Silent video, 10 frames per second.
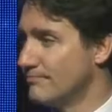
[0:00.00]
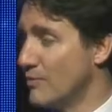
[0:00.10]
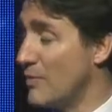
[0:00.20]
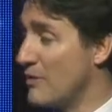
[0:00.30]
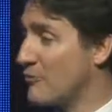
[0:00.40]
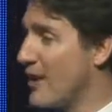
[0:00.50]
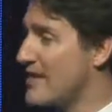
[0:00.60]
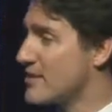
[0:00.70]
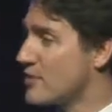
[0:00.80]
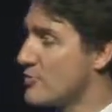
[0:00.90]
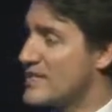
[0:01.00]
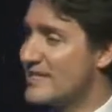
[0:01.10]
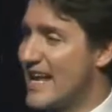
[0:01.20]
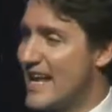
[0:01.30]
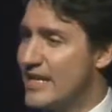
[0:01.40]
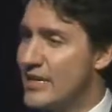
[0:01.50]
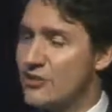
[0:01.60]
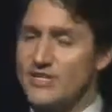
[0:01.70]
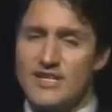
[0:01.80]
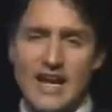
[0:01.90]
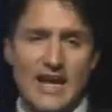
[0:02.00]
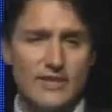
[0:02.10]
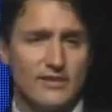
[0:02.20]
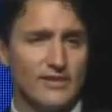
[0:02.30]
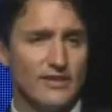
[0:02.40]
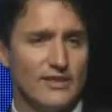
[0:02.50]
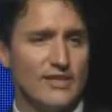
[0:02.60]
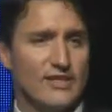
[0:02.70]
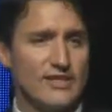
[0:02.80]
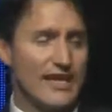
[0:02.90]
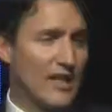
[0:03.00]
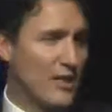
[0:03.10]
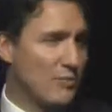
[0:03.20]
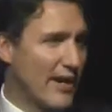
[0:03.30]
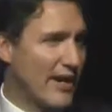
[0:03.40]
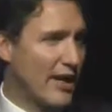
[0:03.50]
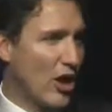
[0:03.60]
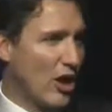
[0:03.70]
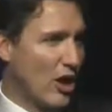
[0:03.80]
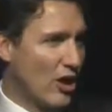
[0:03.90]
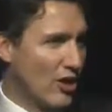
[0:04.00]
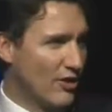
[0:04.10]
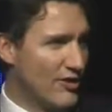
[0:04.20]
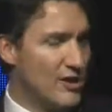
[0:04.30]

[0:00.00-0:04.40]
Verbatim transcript: But my friends, as we stand here tonight, celebrating all the